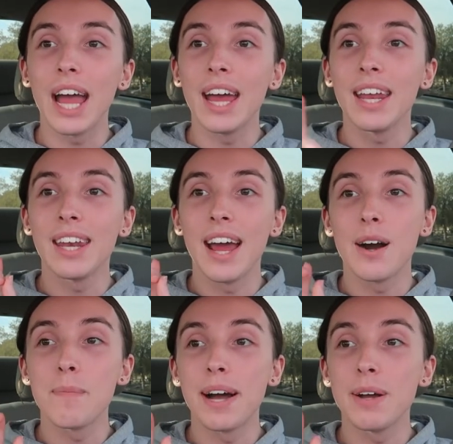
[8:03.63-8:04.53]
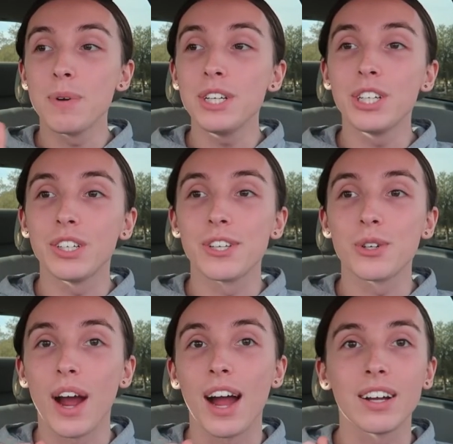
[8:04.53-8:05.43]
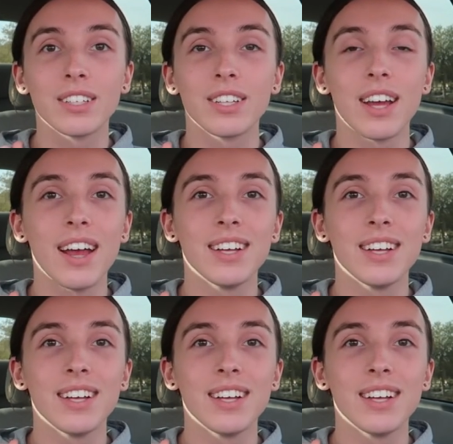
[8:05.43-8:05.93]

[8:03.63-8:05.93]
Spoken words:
and now my windshield is cracked.